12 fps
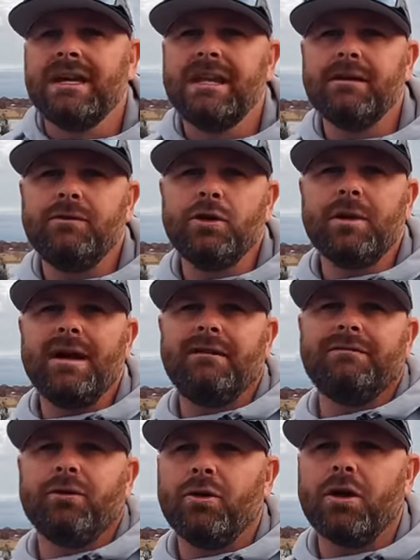give you a
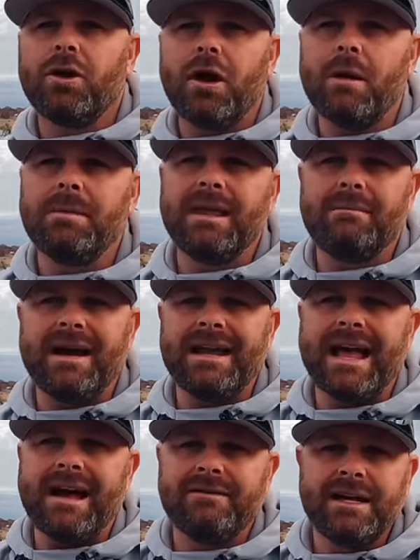fluorocarbon that might
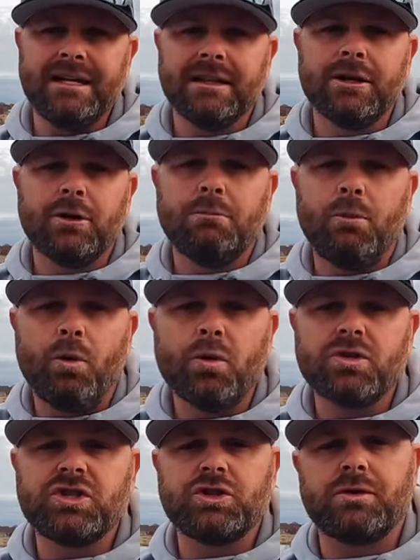have a little
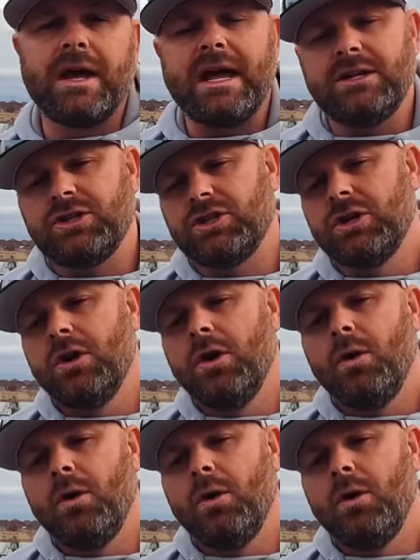more stretch